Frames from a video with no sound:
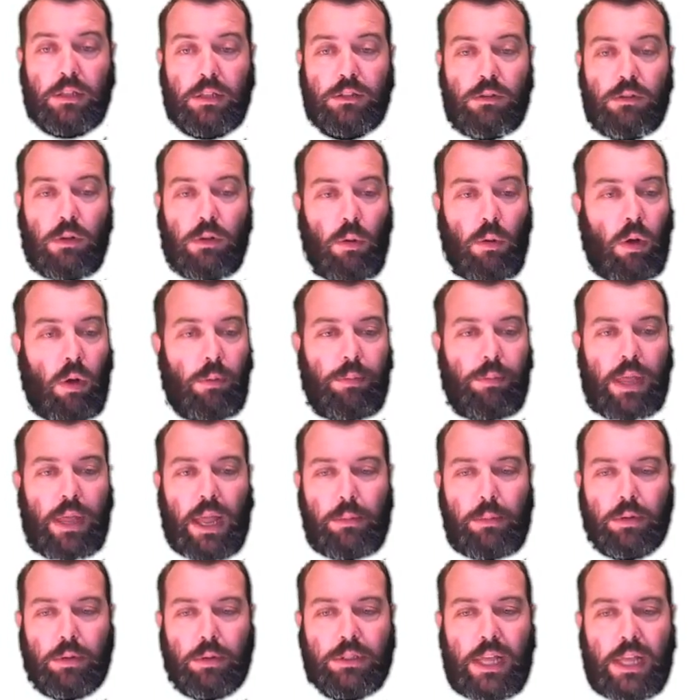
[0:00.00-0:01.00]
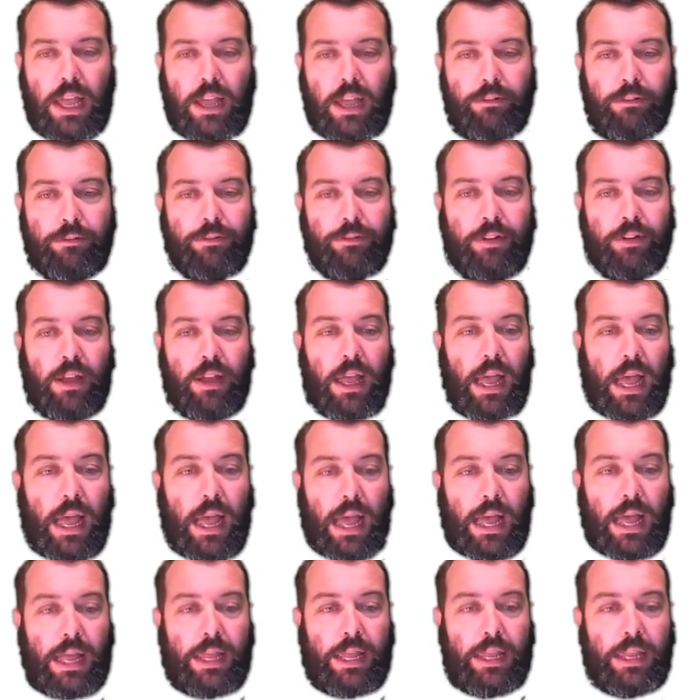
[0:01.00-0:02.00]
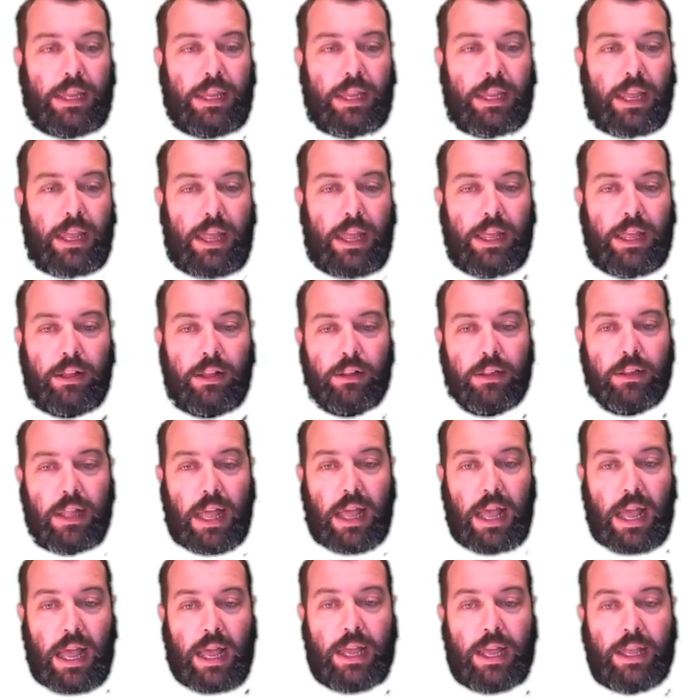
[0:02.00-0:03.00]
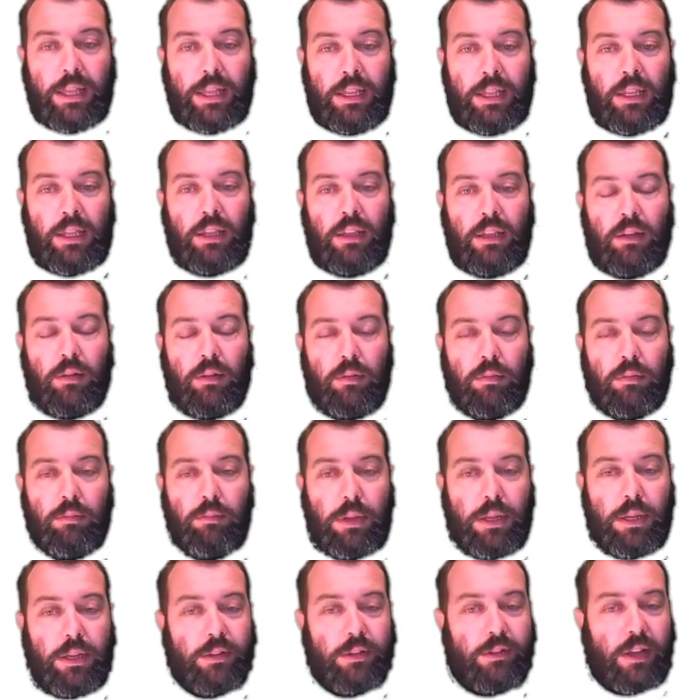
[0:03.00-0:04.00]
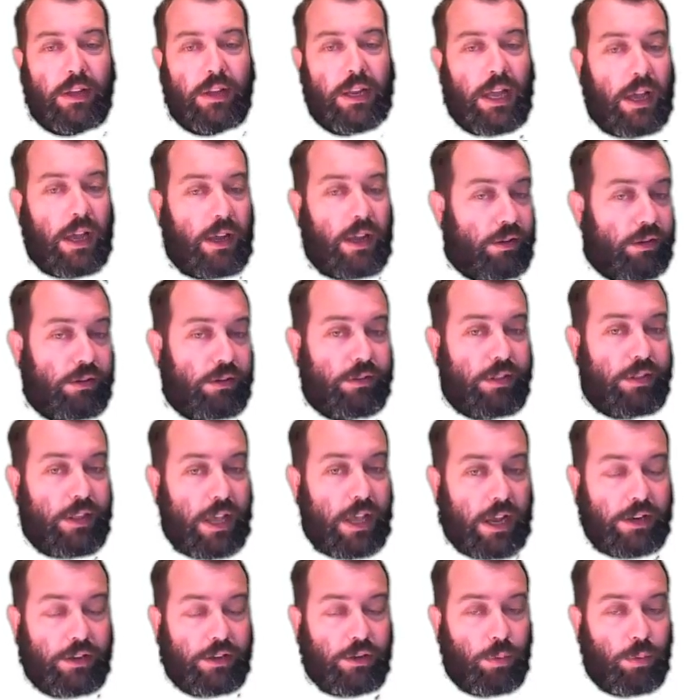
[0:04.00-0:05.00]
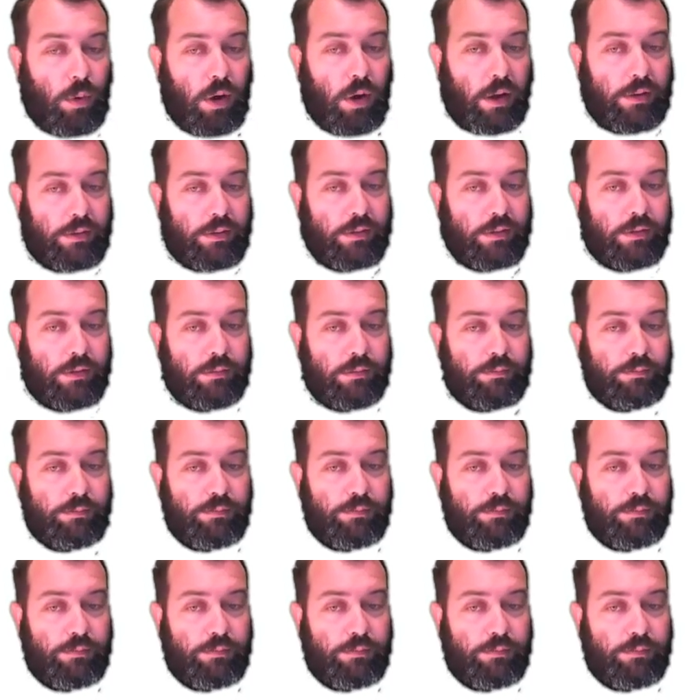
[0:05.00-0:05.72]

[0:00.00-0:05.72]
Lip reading: So I won't be able to have A, L, A because I can't use the A twice.